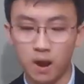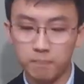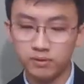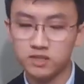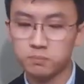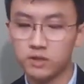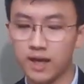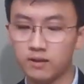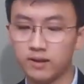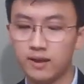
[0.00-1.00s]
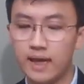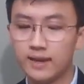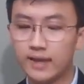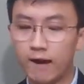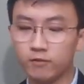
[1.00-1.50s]
police brutality
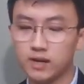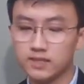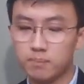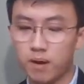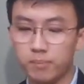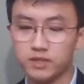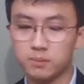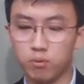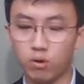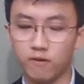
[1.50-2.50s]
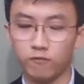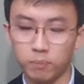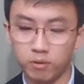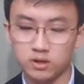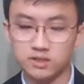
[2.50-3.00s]
and galvanizing public support for
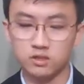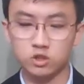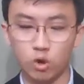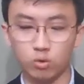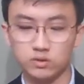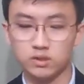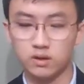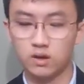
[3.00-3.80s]
protesters' goals,